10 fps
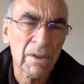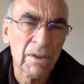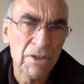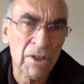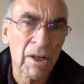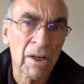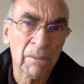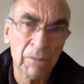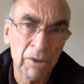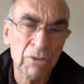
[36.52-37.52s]
start,
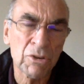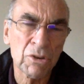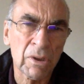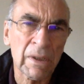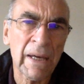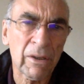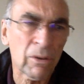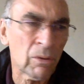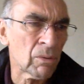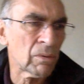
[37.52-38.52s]
but you should get
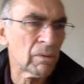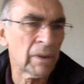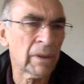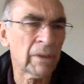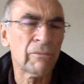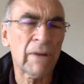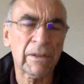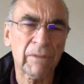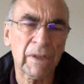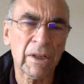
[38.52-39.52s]
your
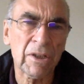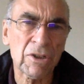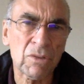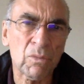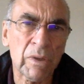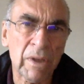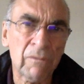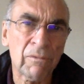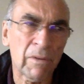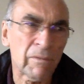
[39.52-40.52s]
ratification
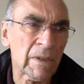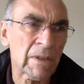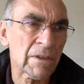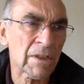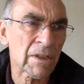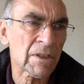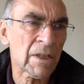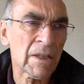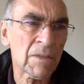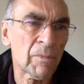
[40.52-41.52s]
within 56
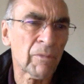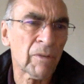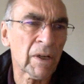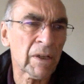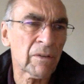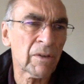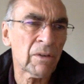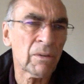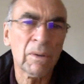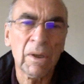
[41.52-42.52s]
days, provided
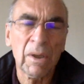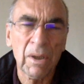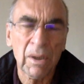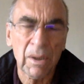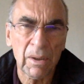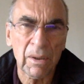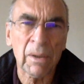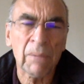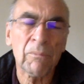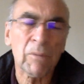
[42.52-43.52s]
you
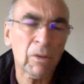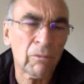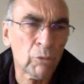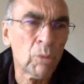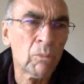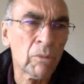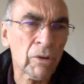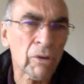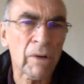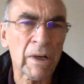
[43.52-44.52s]
conform with the
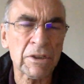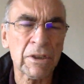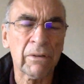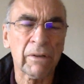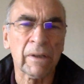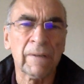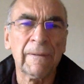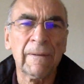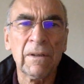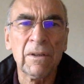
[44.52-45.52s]
criteria.
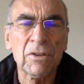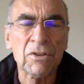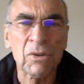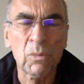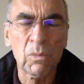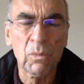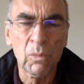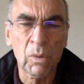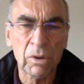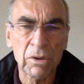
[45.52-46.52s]
So
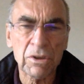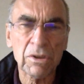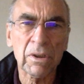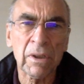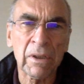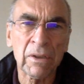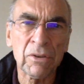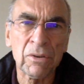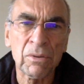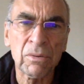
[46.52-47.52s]
what
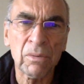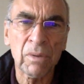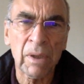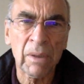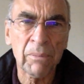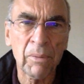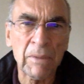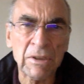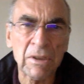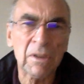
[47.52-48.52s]
do
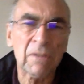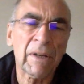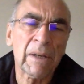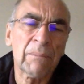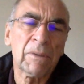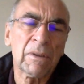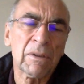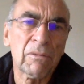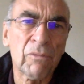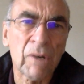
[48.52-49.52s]
permitted development
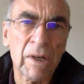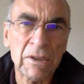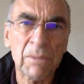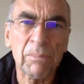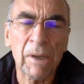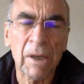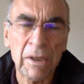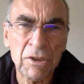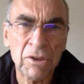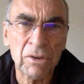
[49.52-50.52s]
rights apply
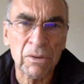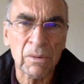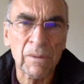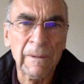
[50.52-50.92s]
to?